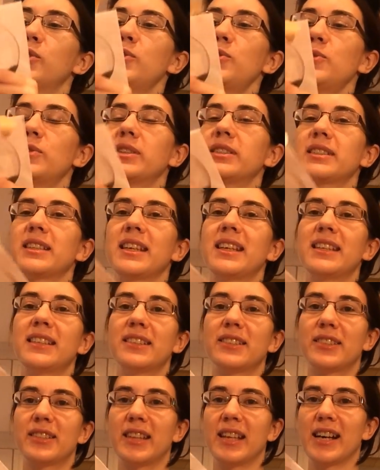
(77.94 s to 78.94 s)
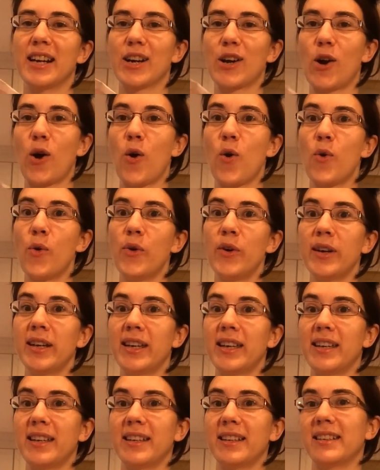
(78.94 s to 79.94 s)
Ooh, this is the coin.
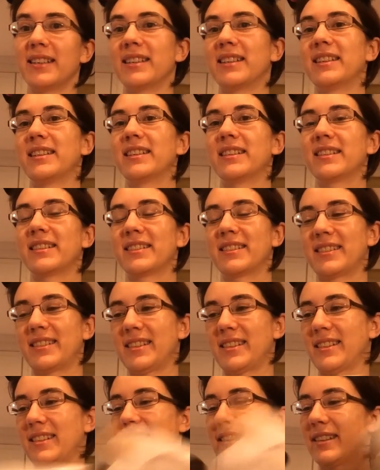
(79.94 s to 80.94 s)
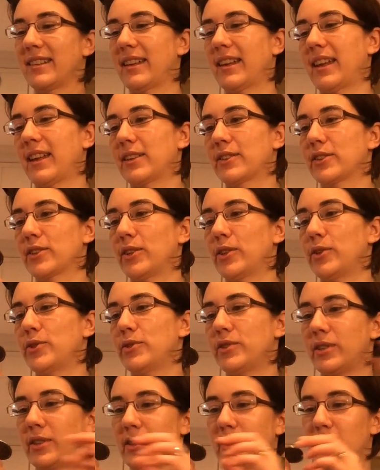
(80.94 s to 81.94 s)
The
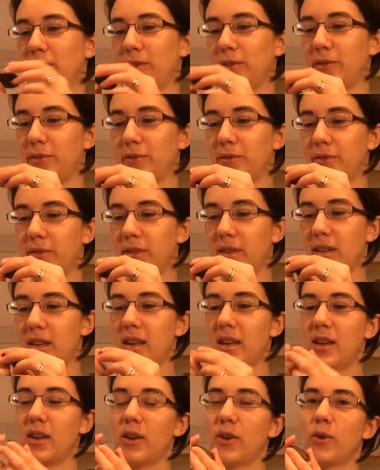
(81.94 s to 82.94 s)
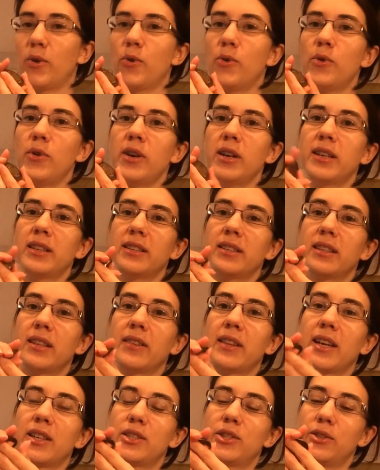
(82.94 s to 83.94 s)
exclusive coin
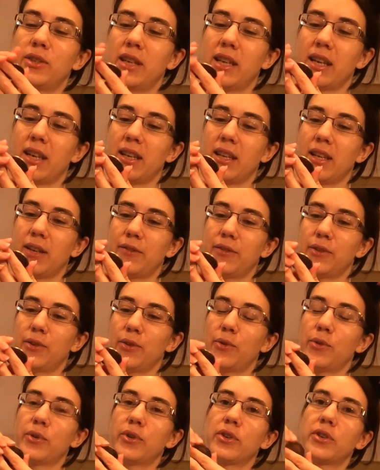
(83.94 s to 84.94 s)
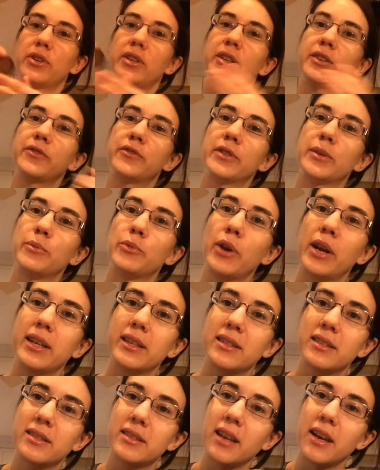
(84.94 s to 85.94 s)
that you get if you ordered it from
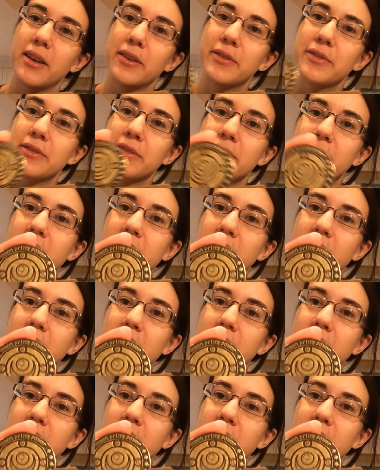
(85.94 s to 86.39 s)
RightStuf.